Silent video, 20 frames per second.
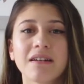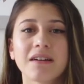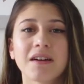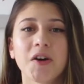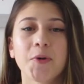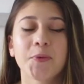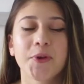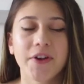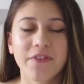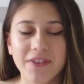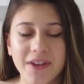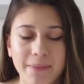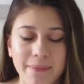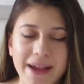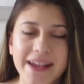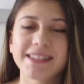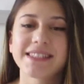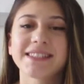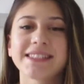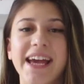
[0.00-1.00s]
I hope you have an
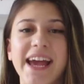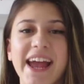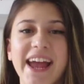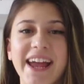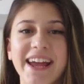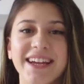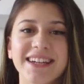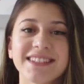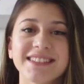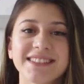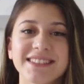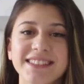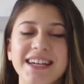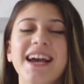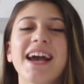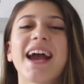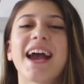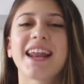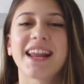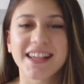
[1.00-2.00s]
amazing day,
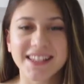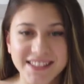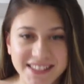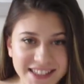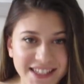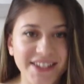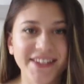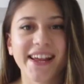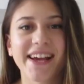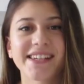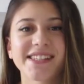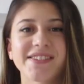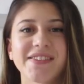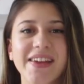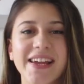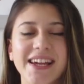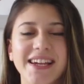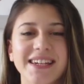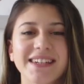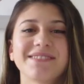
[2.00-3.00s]
and I'll see you next
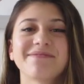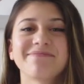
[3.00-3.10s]
week.